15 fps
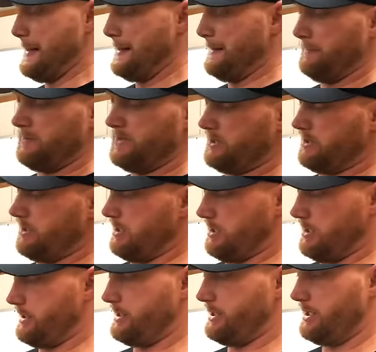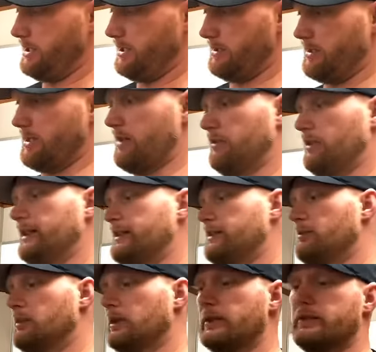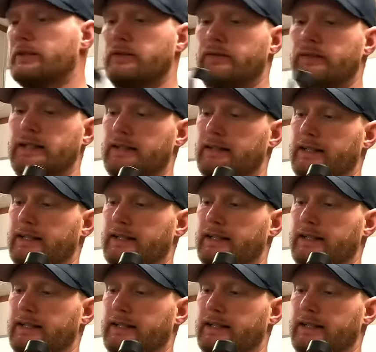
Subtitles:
Just the odds and ends. Not really too much of anything